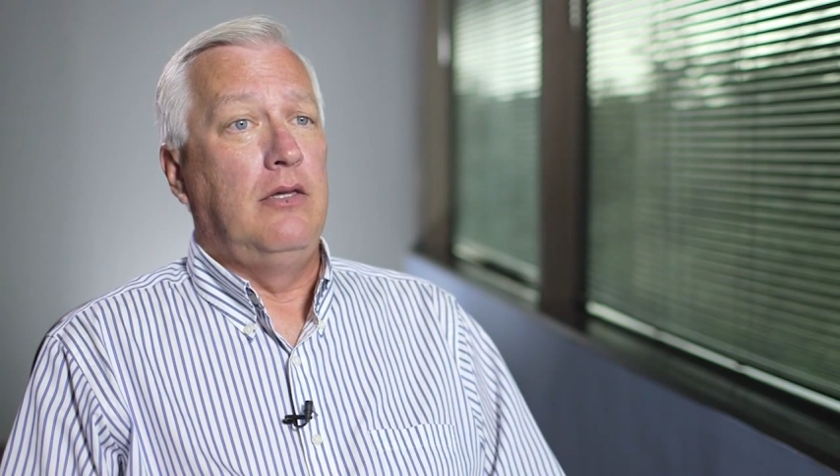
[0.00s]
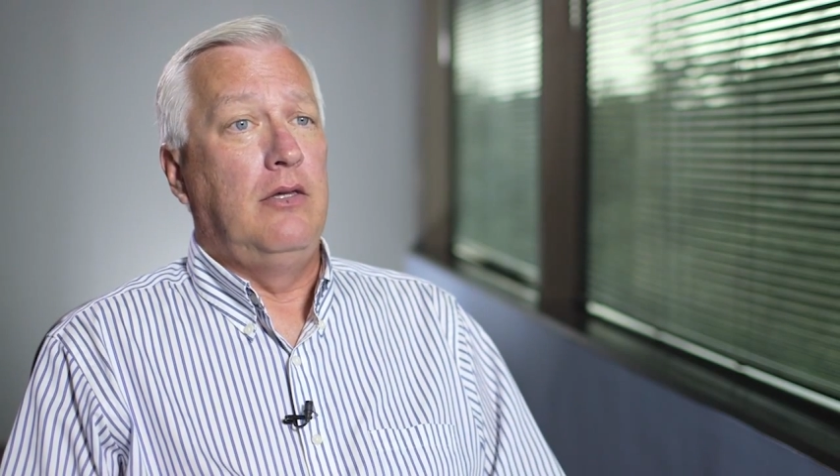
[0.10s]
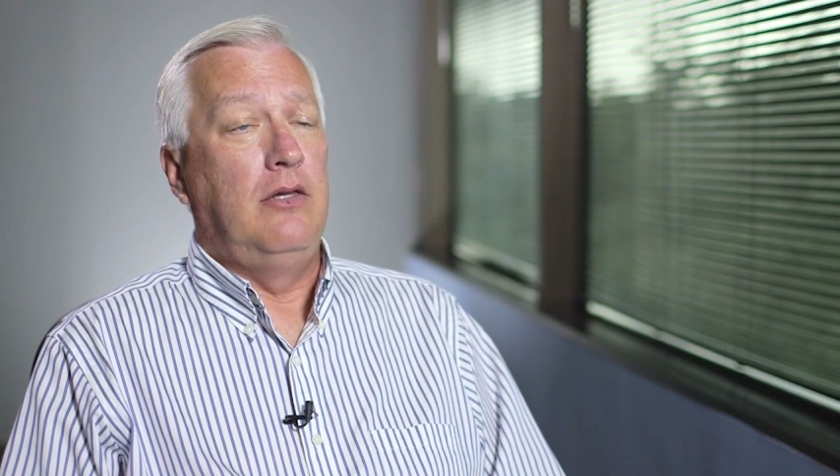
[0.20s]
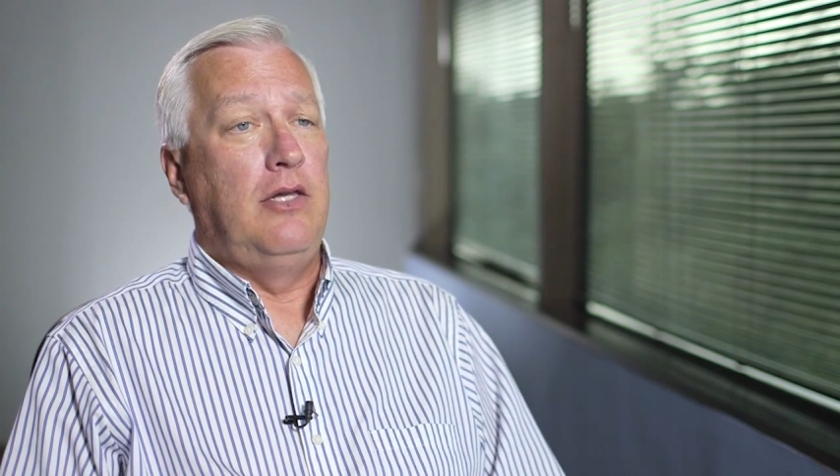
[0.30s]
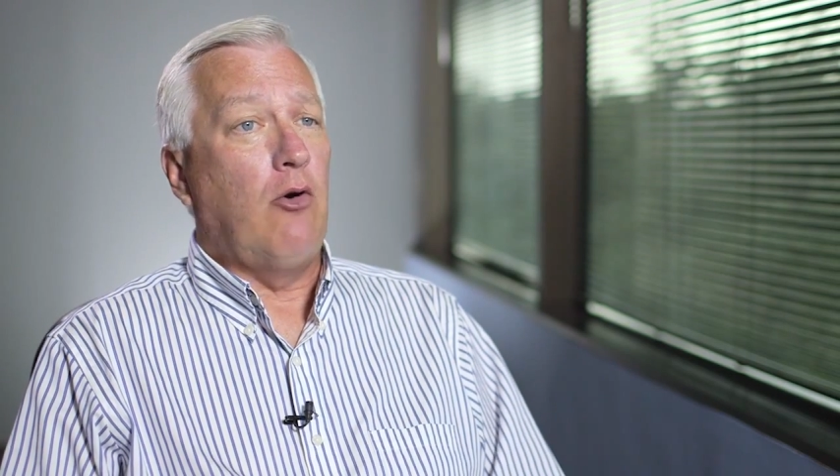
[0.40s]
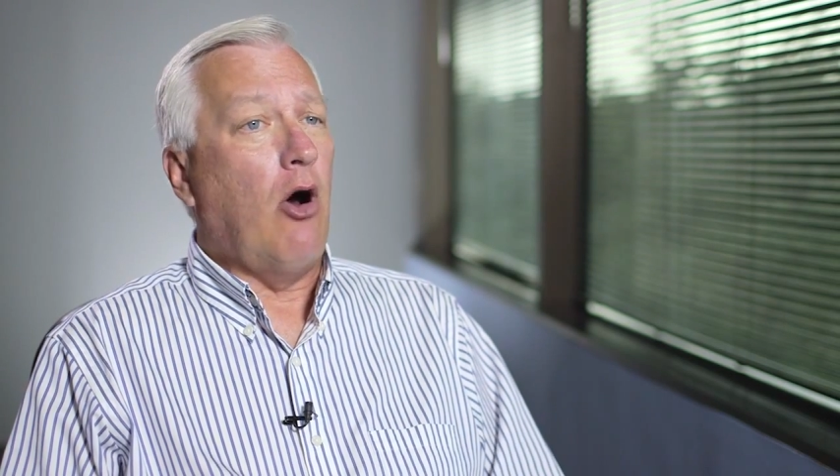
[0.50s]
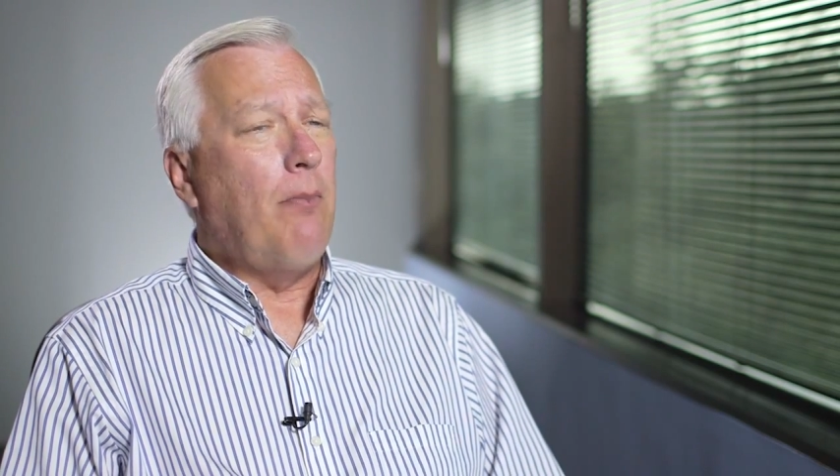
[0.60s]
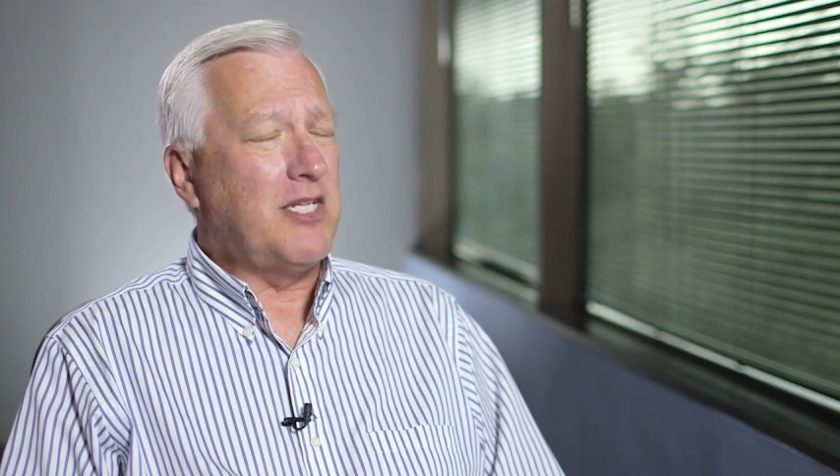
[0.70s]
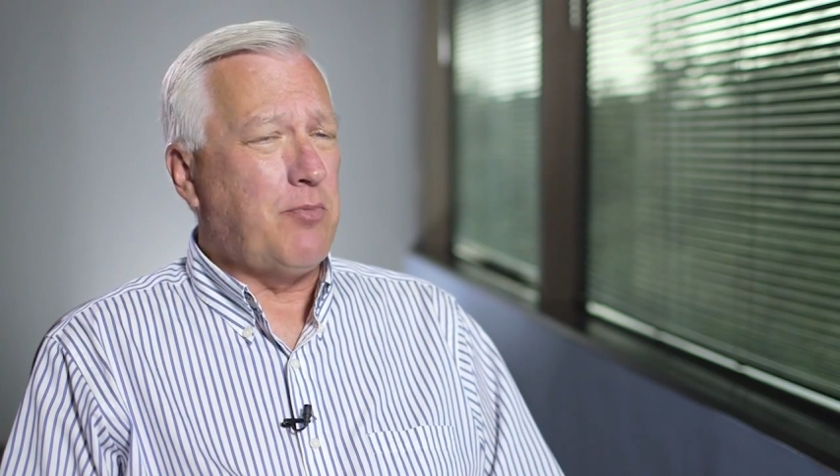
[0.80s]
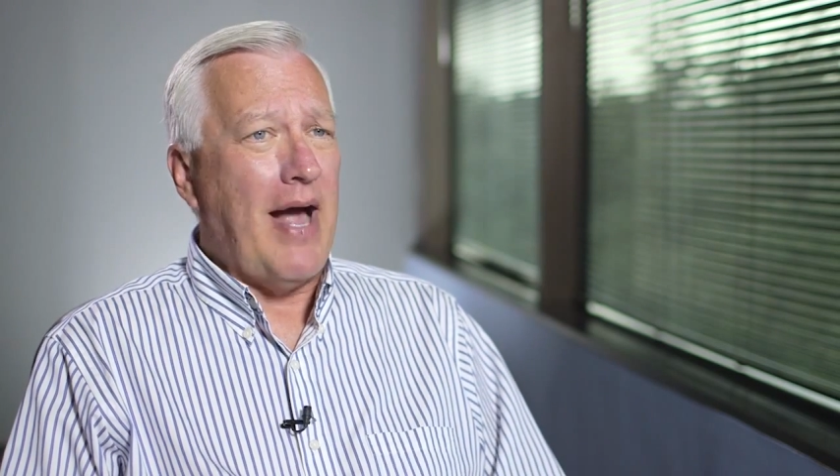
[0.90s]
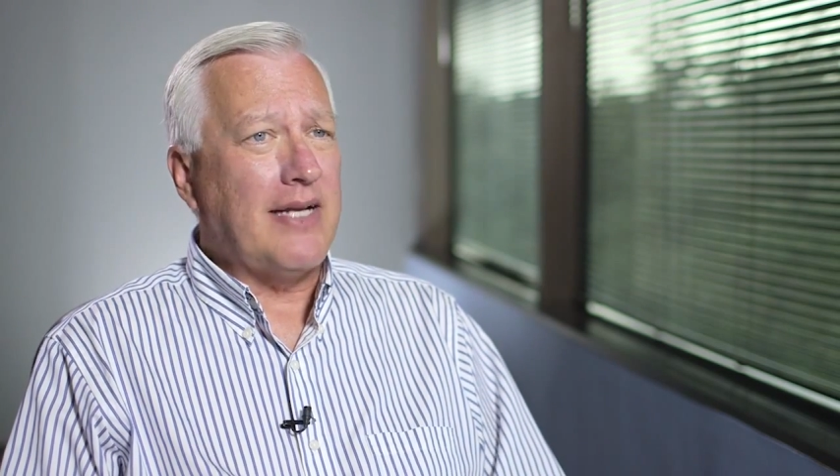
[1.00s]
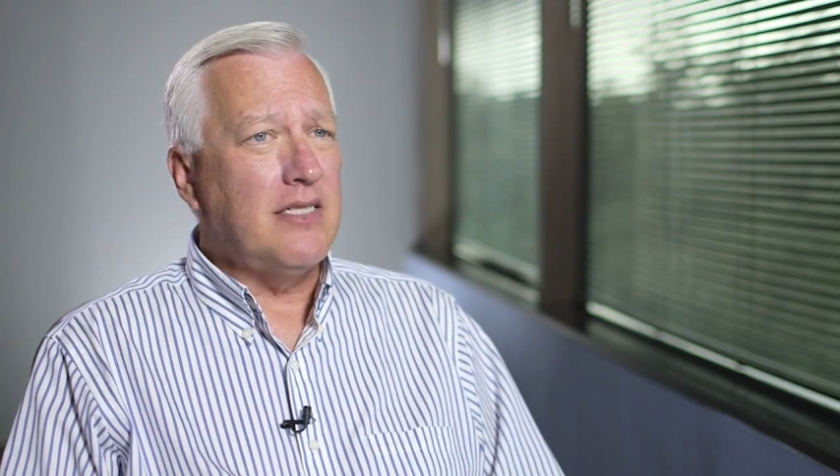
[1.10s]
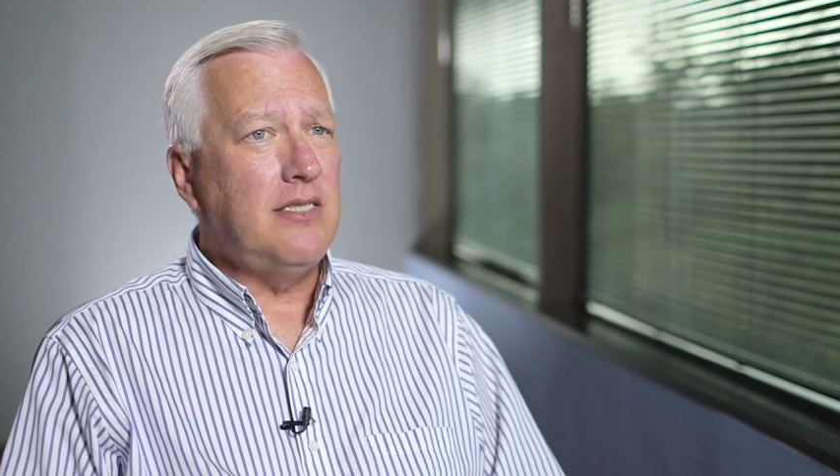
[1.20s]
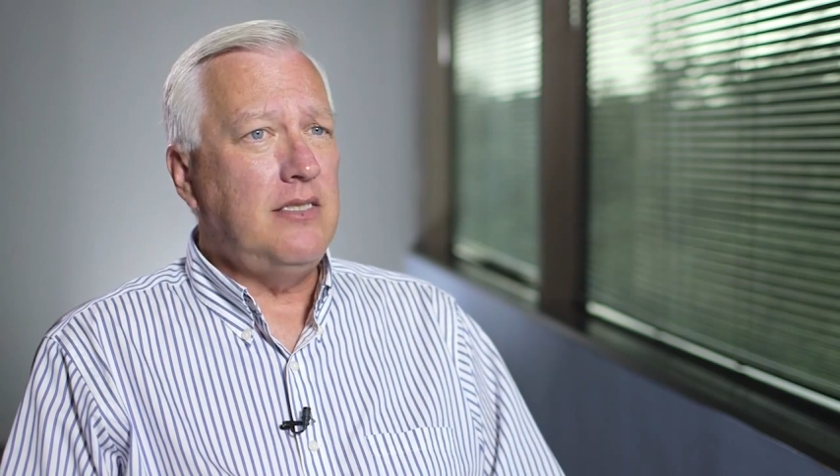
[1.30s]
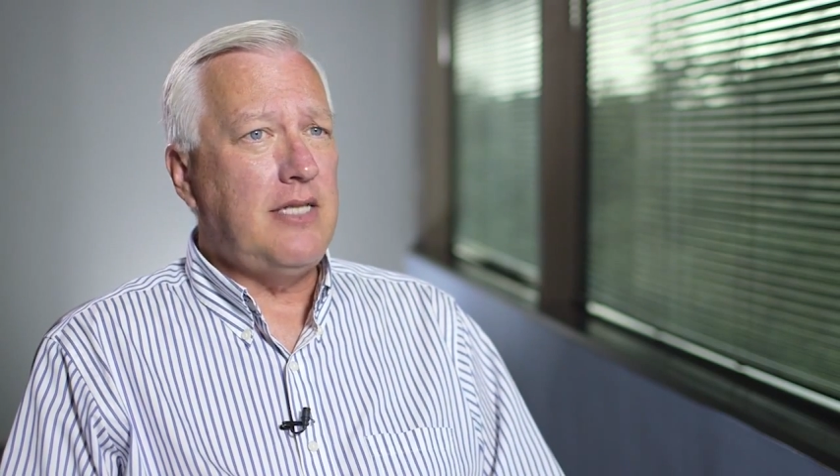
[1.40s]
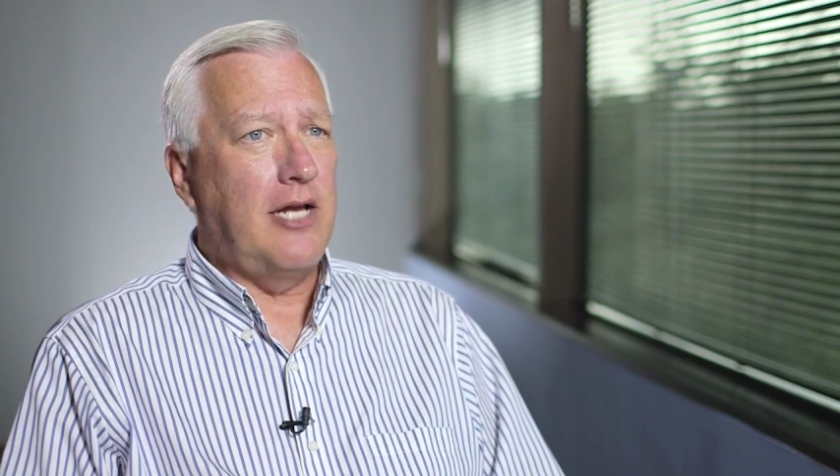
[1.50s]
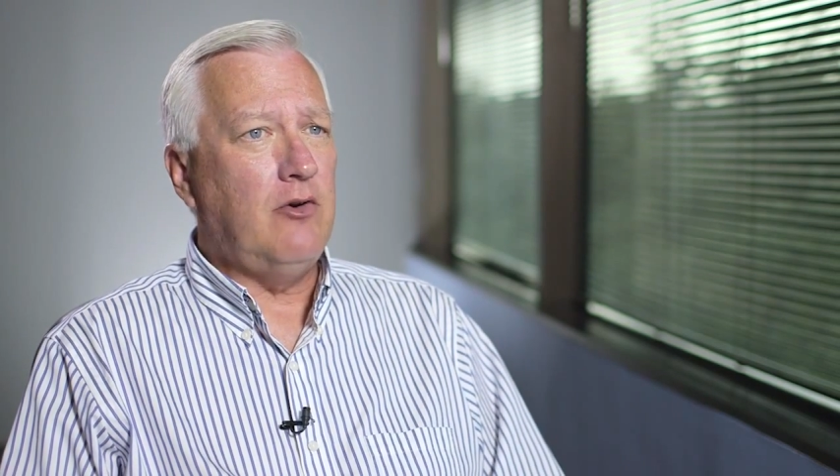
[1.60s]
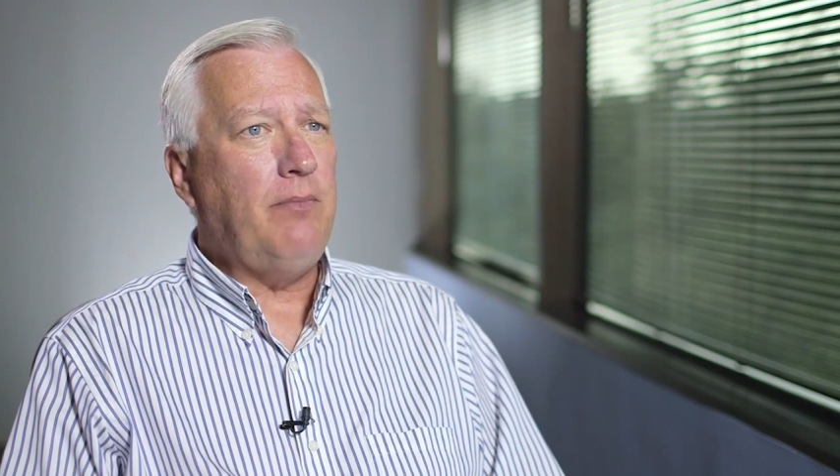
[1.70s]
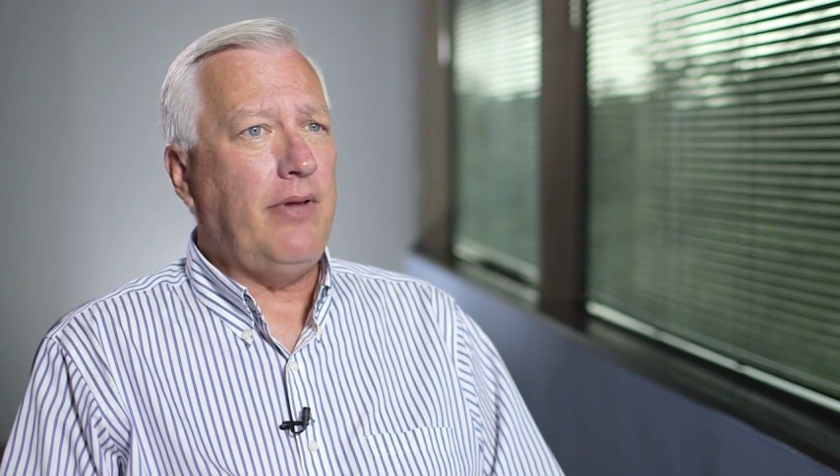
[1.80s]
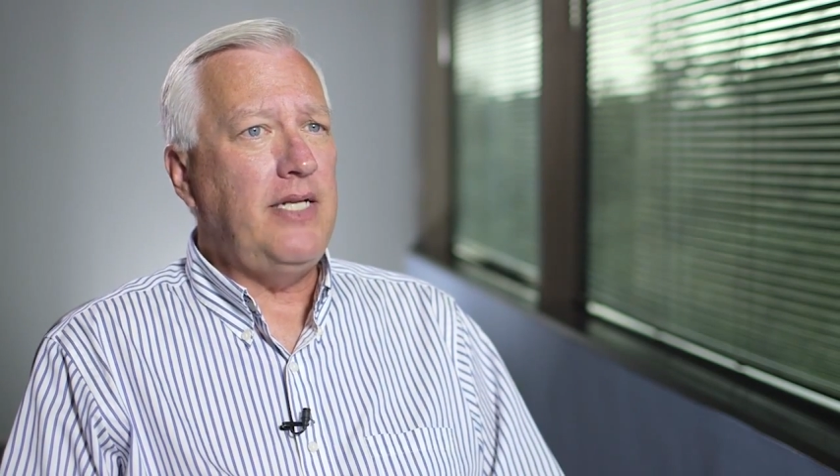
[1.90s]
There are best practices that are
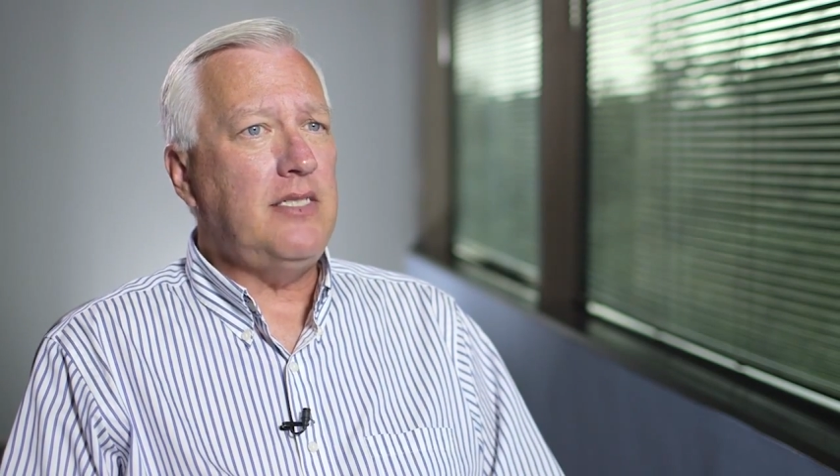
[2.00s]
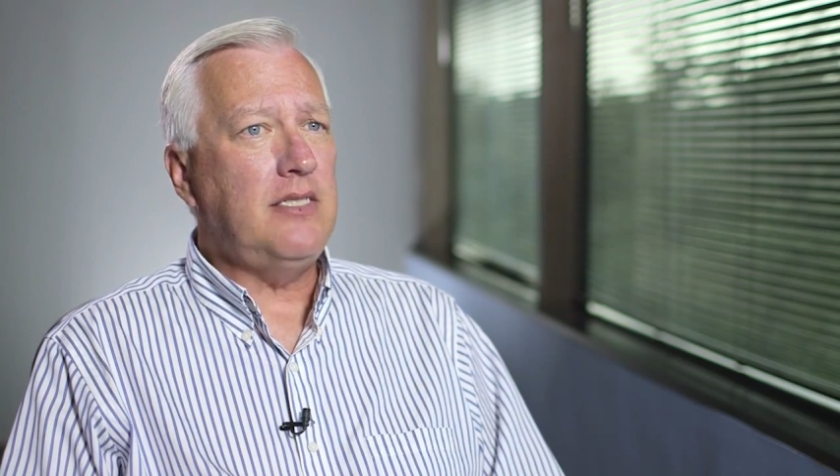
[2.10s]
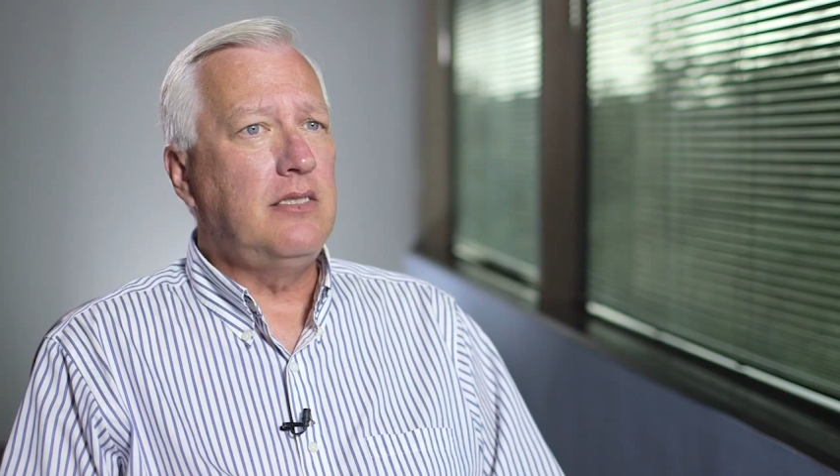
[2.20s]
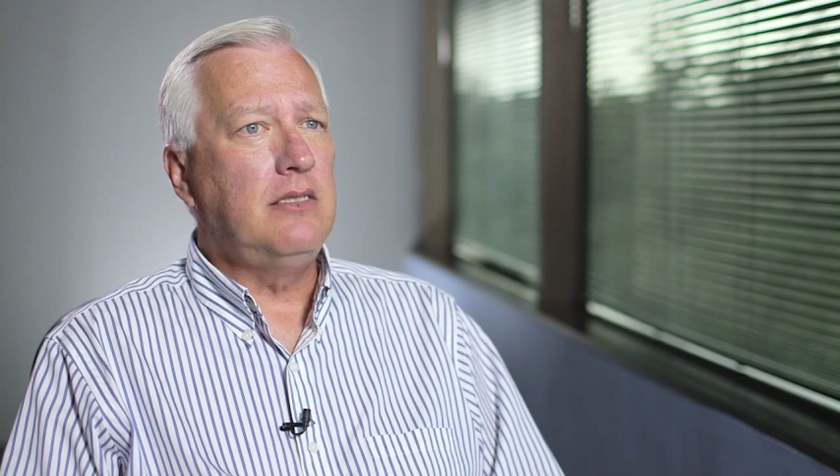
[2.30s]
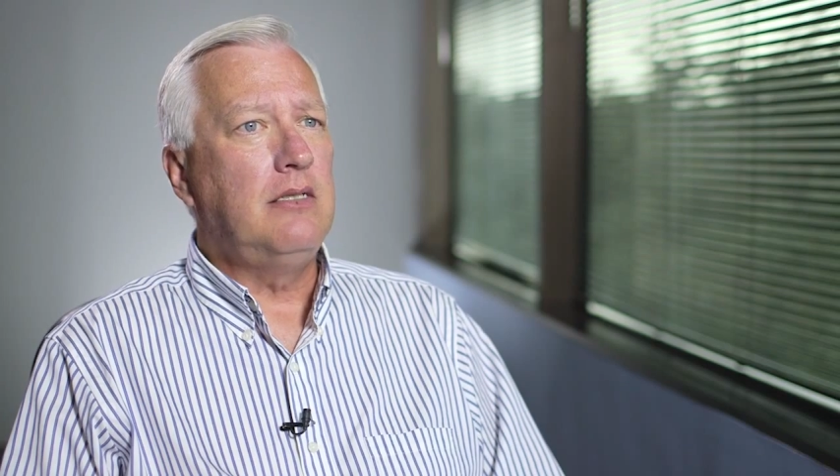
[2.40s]
in place,